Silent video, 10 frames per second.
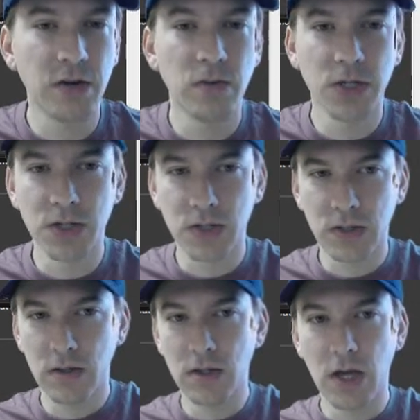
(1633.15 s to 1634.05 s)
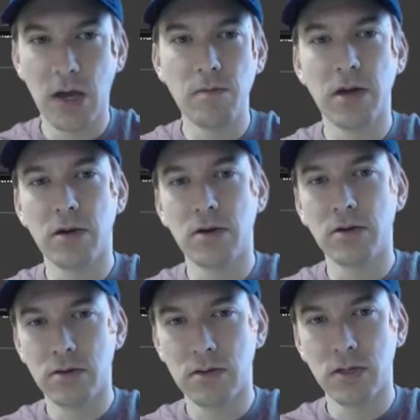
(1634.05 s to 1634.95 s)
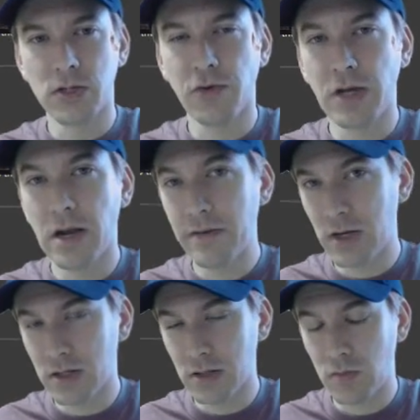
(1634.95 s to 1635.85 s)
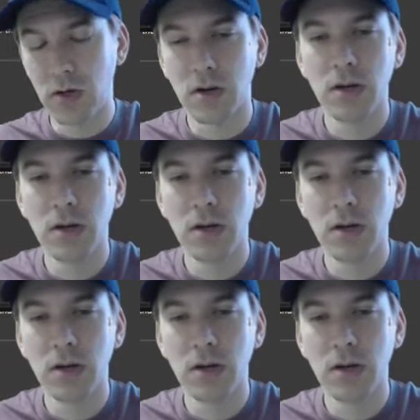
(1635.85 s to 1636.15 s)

which is in Game Maker, this create event up here